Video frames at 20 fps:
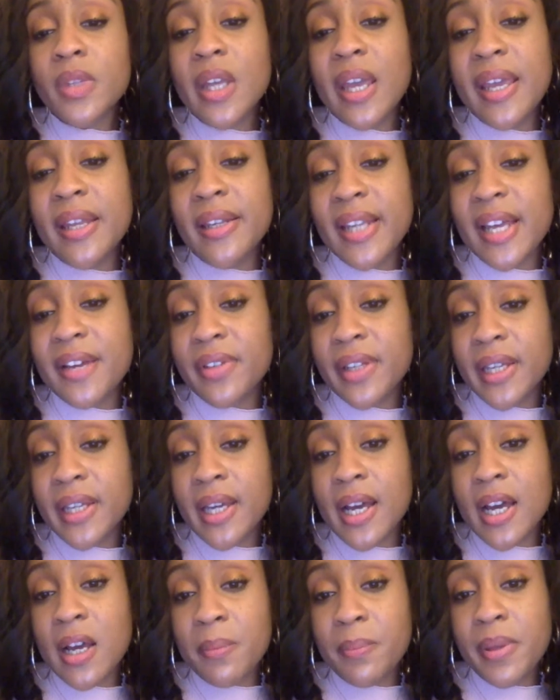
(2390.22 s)
in Leveling
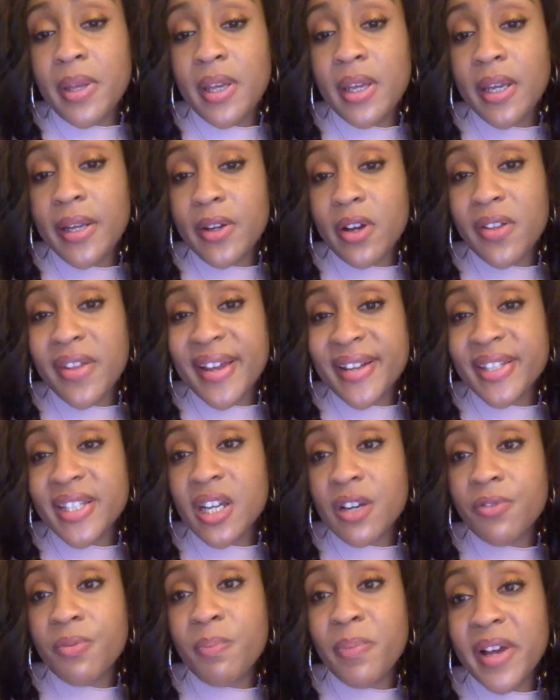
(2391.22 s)
Up and all that
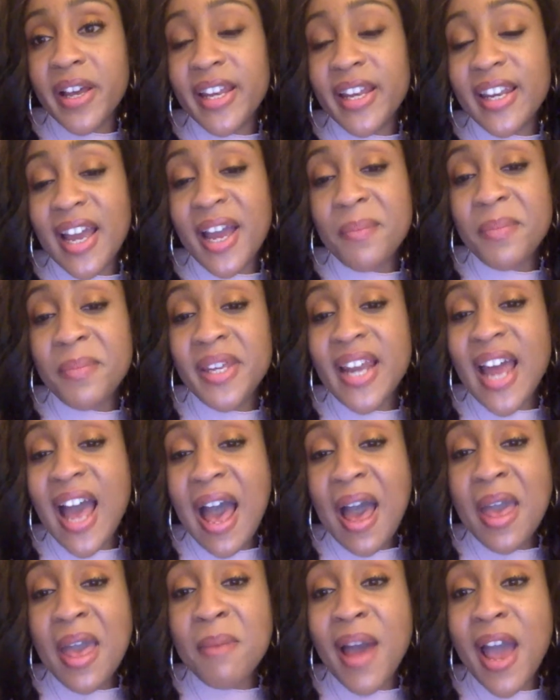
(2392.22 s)
stuff. But I mean,
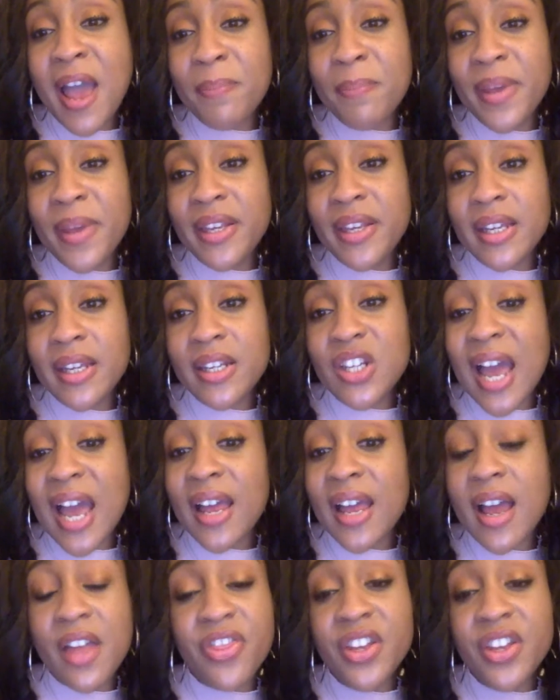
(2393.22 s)
in my opinion,
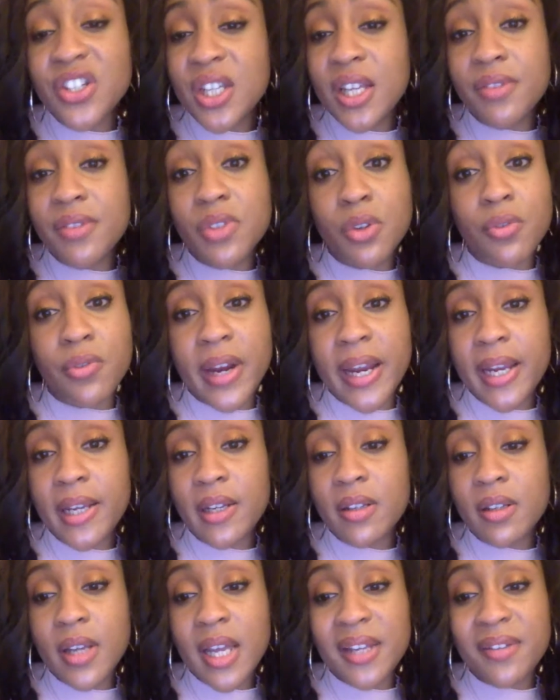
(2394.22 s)
I think she gives
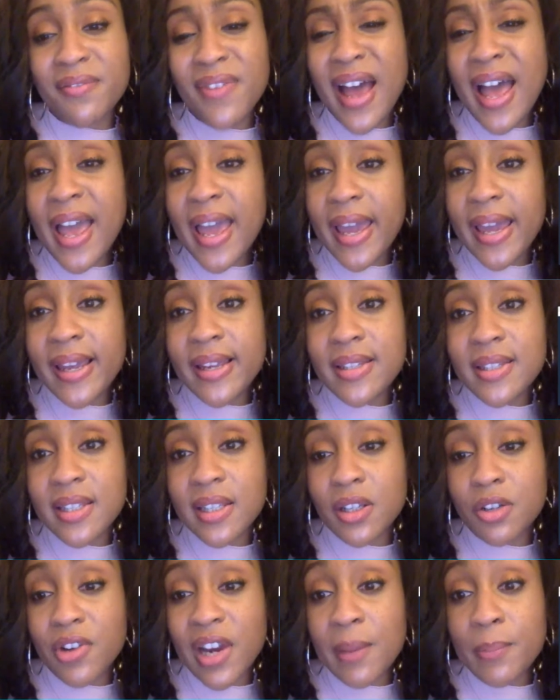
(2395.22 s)
great advice
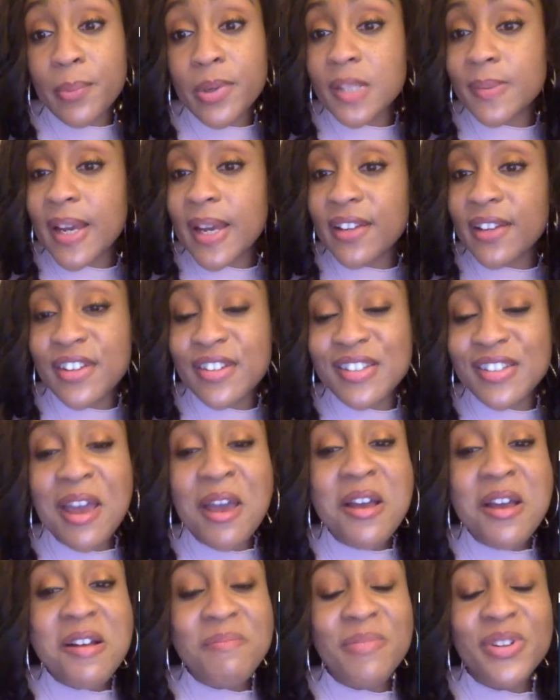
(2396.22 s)
and great perspectives,
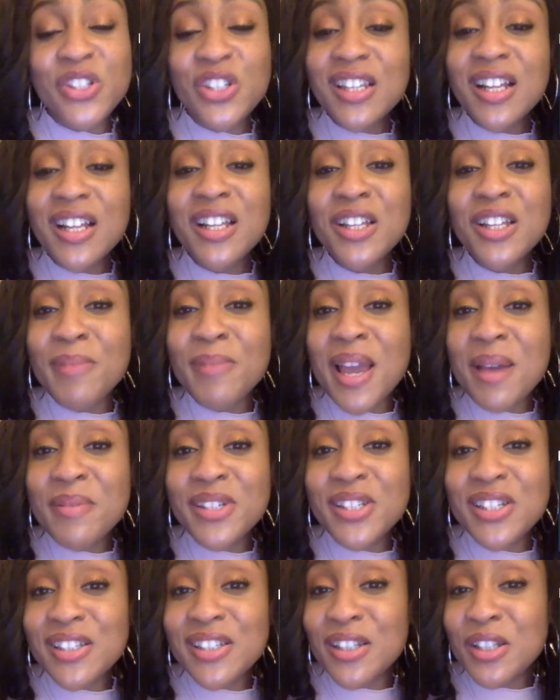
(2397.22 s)
but
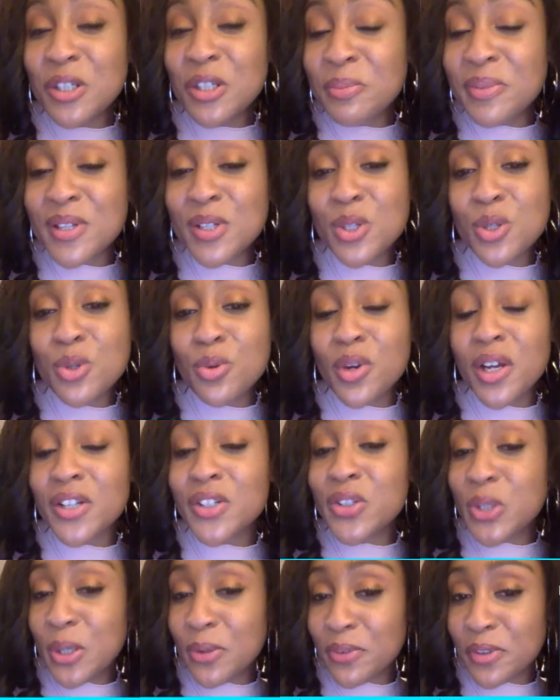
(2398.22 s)
maybe she's a little bit too
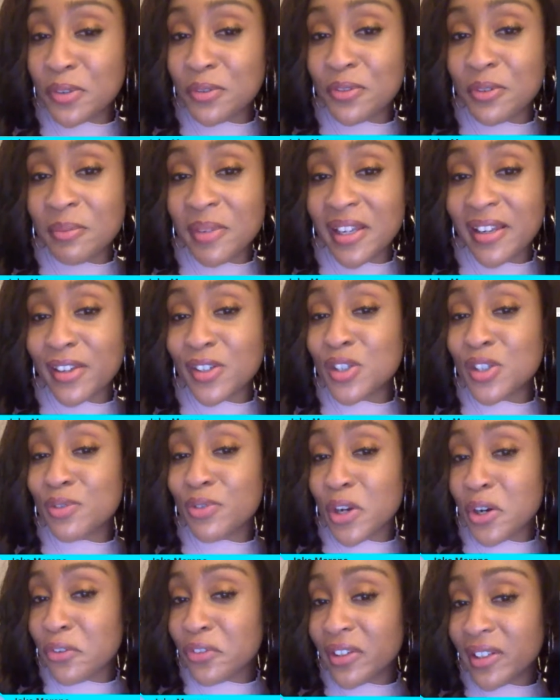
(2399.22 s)
conservative for me. Like, she's
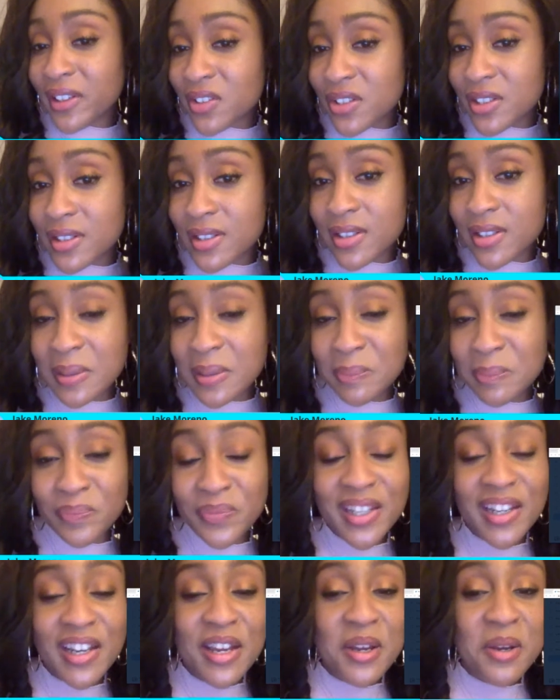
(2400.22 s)
very religious,
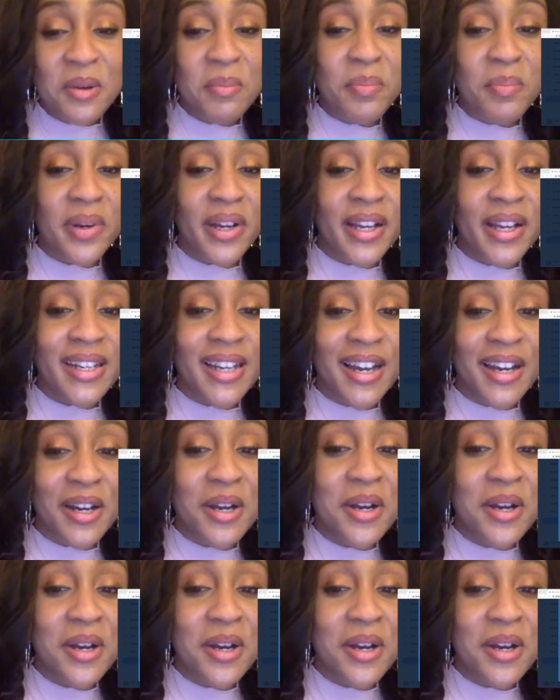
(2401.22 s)
but